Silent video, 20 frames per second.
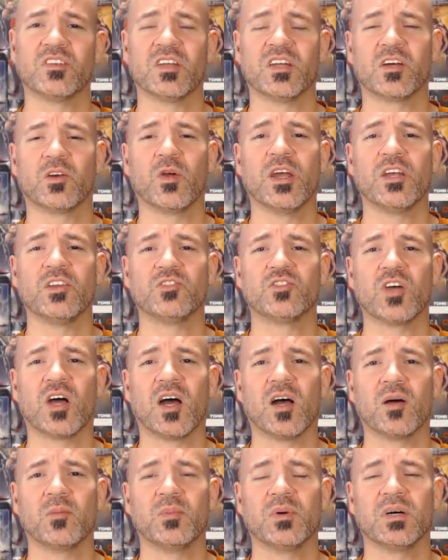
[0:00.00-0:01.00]
did a great
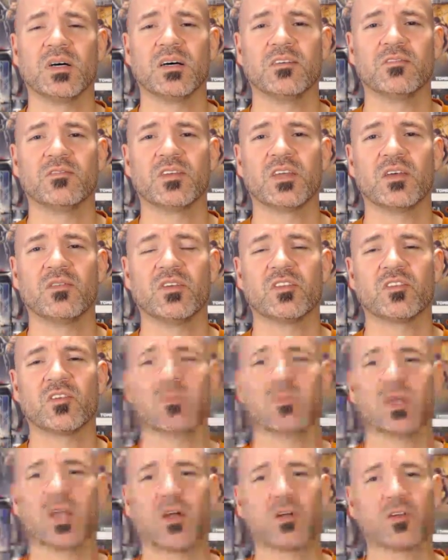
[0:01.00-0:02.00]
job of giving
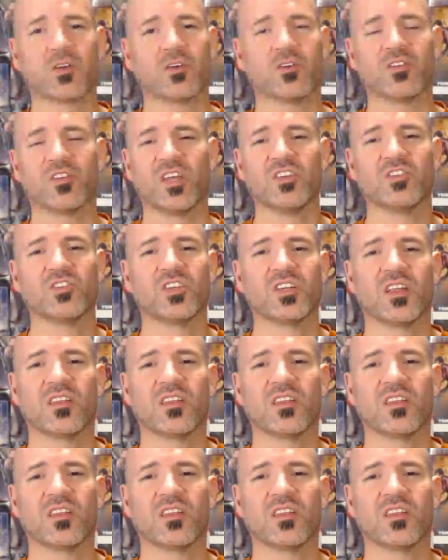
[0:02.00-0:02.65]
some characterization